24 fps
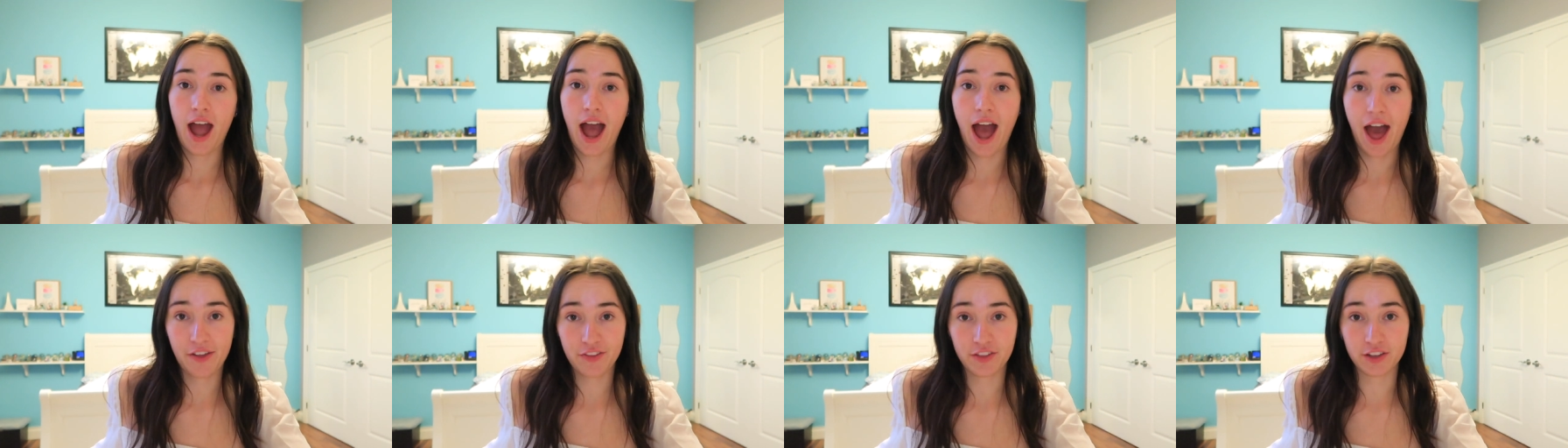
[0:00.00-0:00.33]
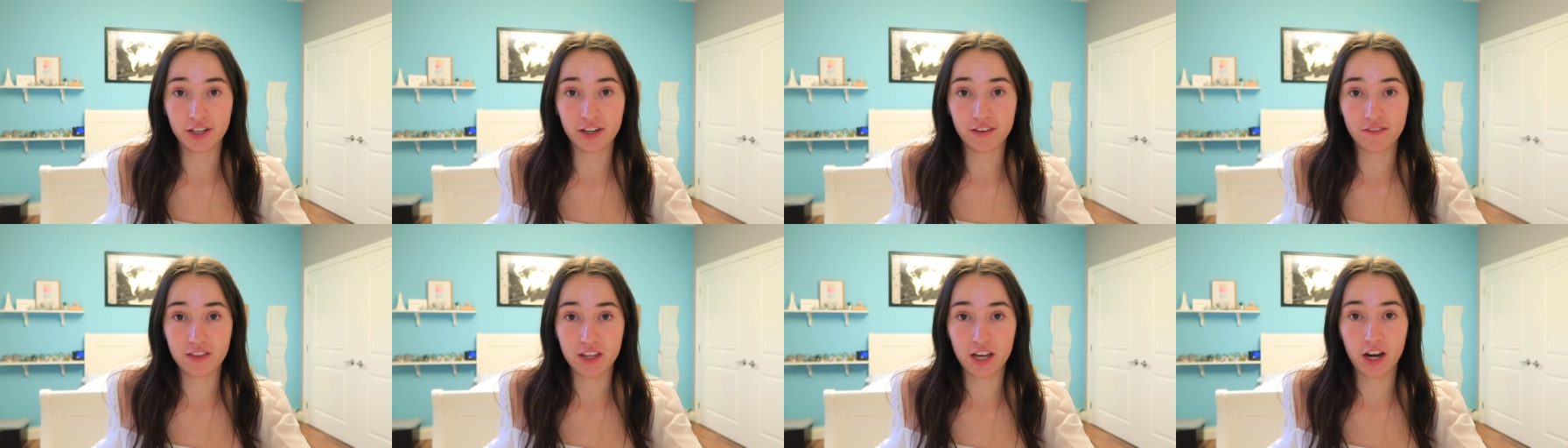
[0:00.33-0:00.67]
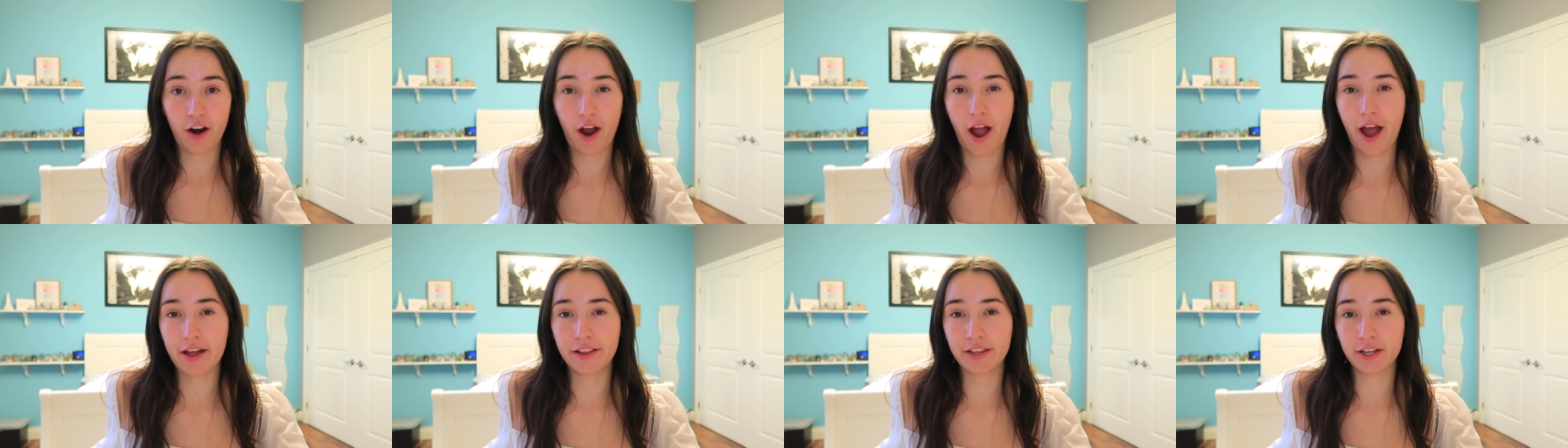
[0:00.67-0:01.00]
athlete of the
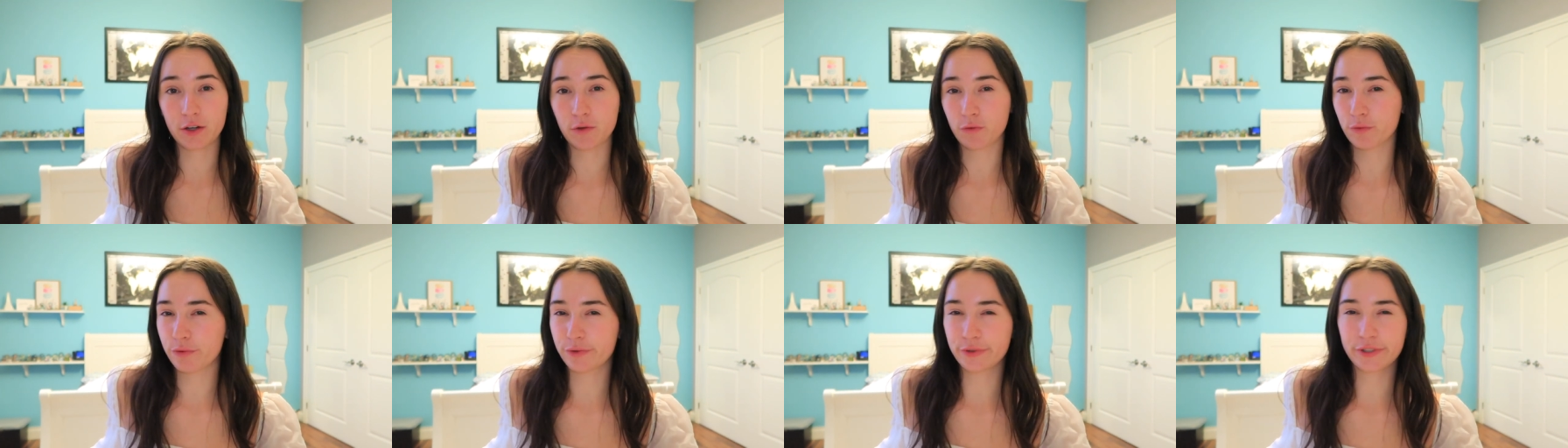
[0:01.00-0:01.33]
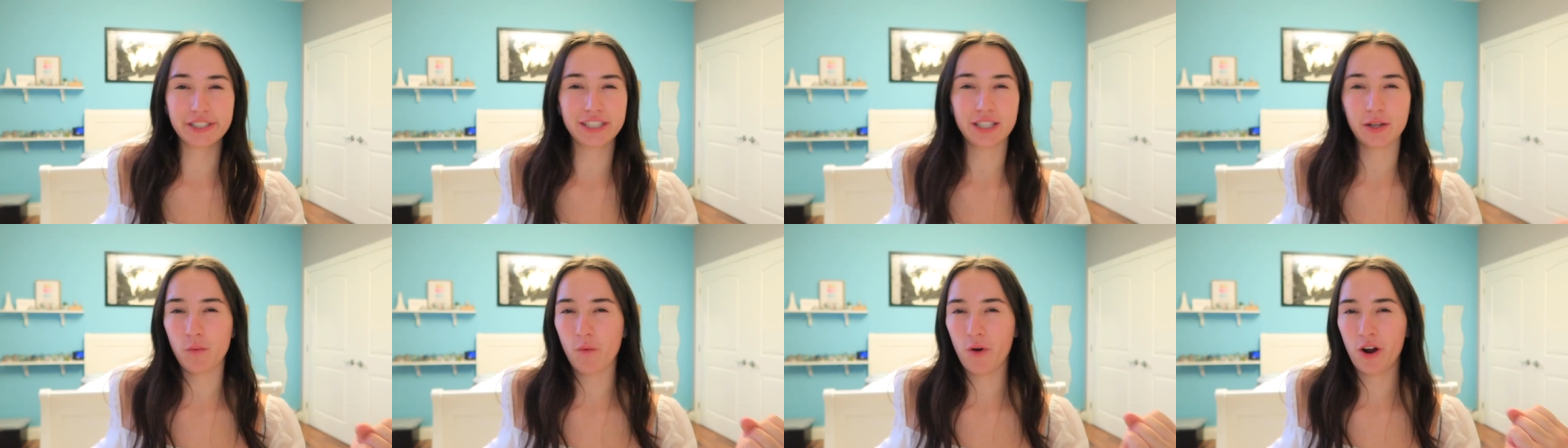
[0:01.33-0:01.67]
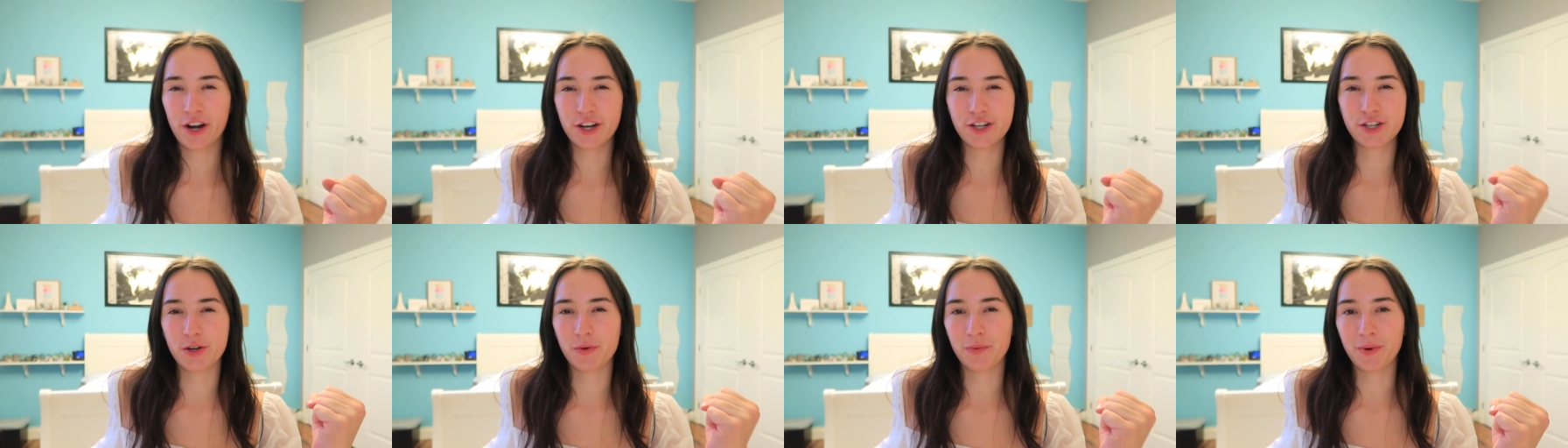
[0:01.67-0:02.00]
year. I like really
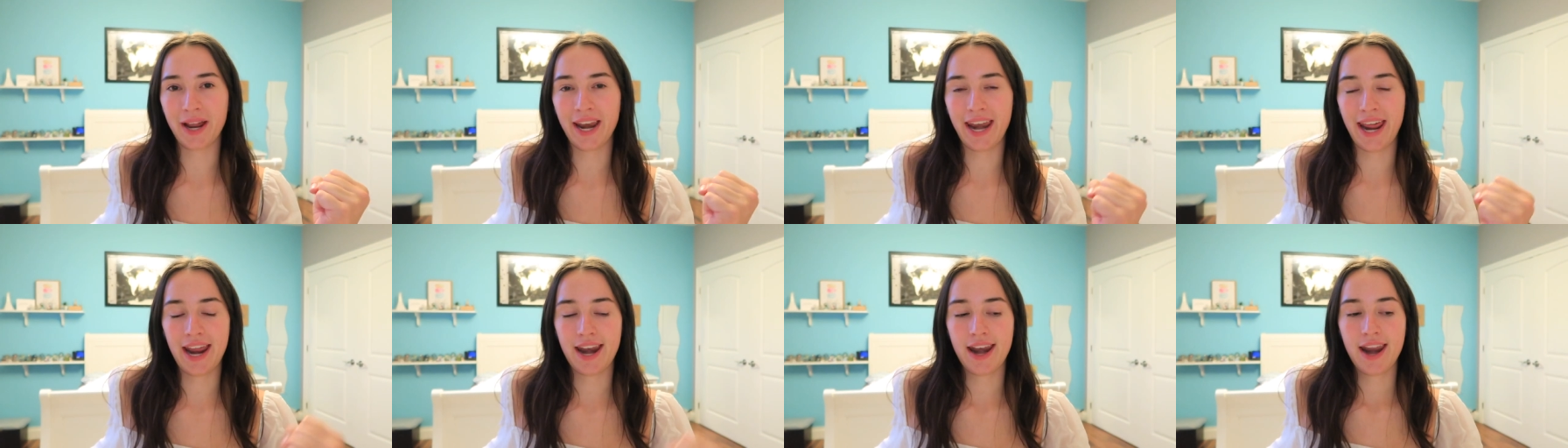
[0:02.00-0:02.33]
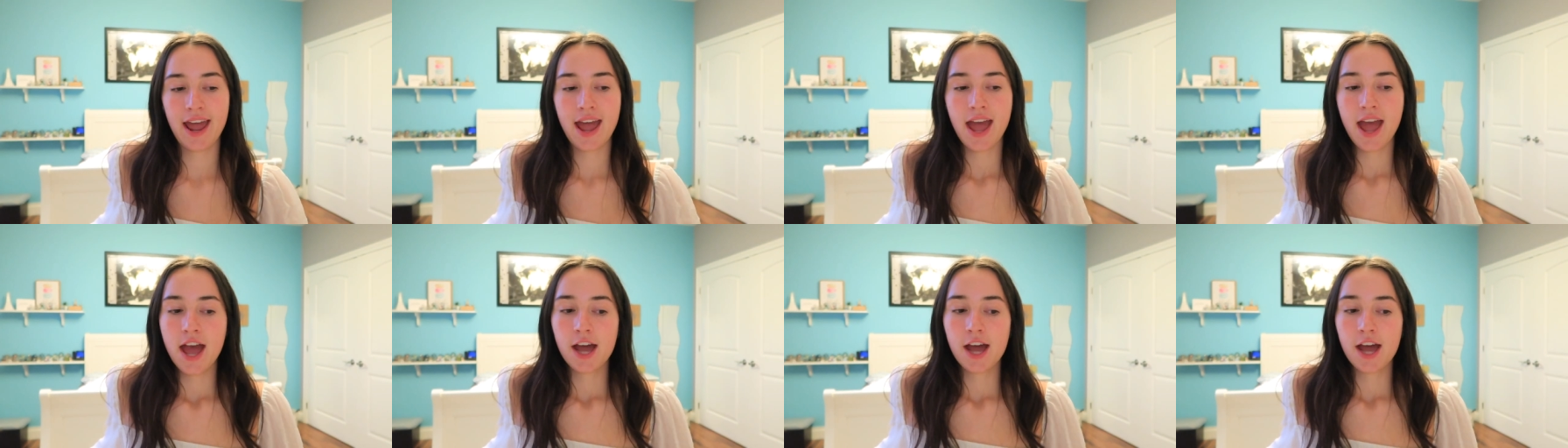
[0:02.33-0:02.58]
wanted to win it.